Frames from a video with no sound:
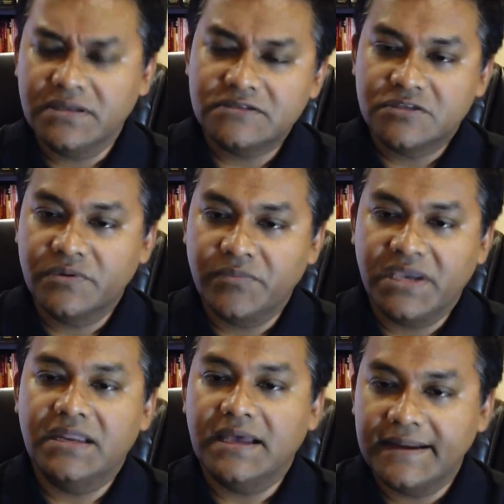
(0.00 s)
needs to be
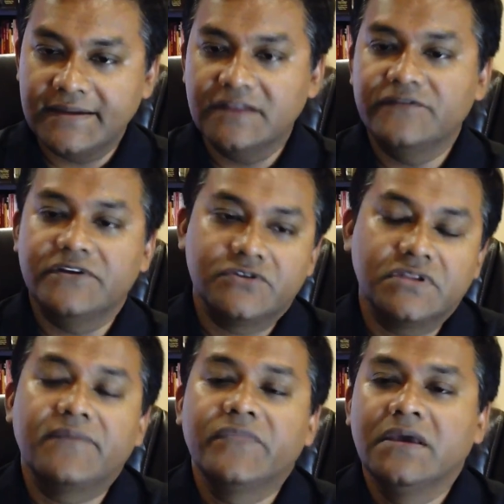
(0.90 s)
made and delivered to